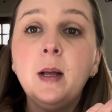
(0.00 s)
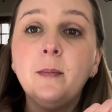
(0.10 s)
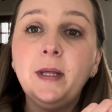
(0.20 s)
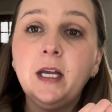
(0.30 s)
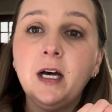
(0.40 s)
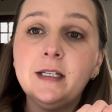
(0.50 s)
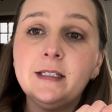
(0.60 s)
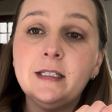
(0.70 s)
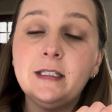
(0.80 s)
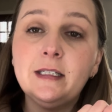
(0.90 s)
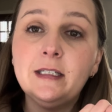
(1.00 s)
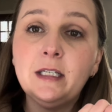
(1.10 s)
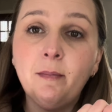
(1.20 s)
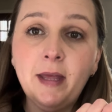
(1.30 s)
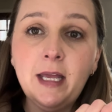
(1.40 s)
because
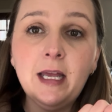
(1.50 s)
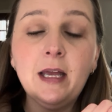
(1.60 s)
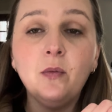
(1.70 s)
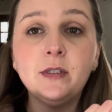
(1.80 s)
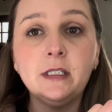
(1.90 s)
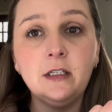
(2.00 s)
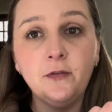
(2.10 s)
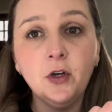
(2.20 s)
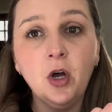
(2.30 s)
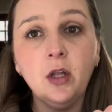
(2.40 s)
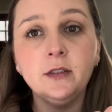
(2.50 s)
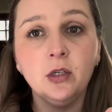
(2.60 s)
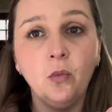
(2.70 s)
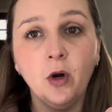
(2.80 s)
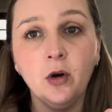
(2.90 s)
to me, it was difficult
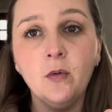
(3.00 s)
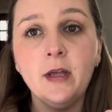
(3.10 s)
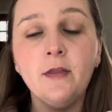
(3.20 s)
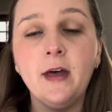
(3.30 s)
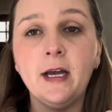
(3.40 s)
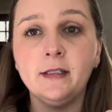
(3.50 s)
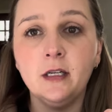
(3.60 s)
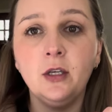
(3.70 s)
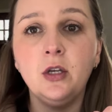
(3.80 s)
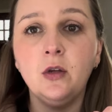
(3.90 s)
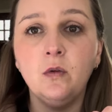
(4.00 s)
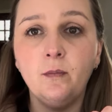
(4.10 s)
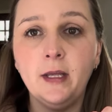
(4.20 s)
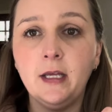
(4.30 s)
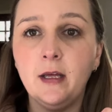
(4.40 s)
to work with as a new
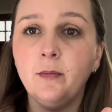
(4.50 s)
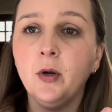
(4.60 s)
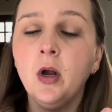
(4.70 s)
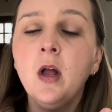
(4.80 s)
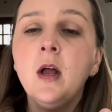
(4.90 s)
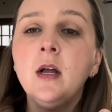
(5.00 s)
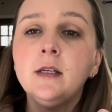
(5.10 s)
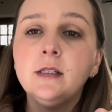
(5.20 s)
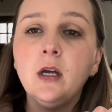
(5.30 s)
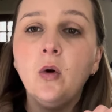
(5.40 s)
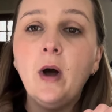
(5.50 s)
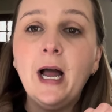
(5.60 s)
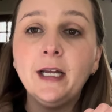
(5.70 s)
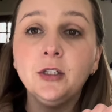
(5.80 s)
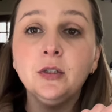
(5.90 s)
beekeeper. So
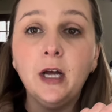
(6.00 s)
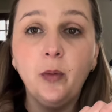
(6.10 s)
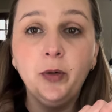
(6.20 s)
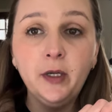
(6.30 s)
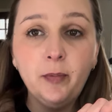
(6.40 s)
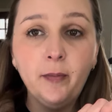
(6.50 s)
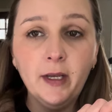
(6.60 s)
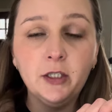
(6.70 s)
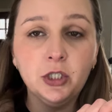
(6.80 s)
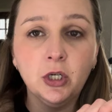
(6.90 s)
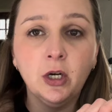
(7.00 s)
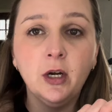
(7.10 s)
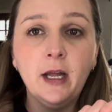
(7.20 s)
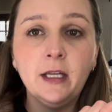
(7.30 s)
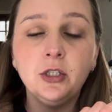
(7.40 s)
I'll put up a
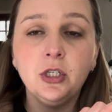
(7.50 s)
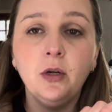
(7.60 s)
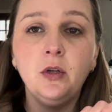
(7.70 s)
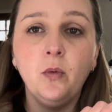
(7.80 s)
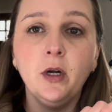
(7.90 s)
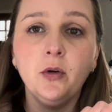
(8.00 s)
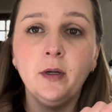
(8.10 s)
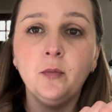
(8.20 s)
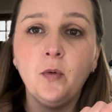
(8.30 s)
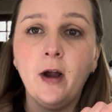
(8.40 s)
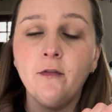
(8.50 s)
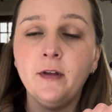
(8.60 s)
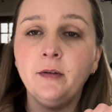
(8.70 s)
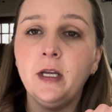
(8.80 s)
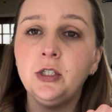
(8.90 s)
picture and show you what crimped wire
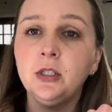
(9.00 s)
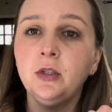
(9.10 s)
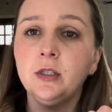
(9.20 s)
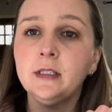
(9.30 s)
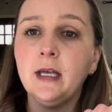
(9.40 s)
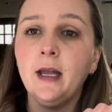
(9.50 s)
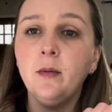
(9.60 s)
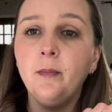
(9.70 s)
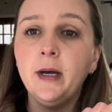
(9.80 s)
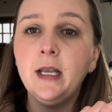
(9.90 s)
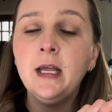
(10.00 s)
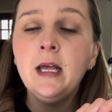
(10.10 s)
foundation looks like, but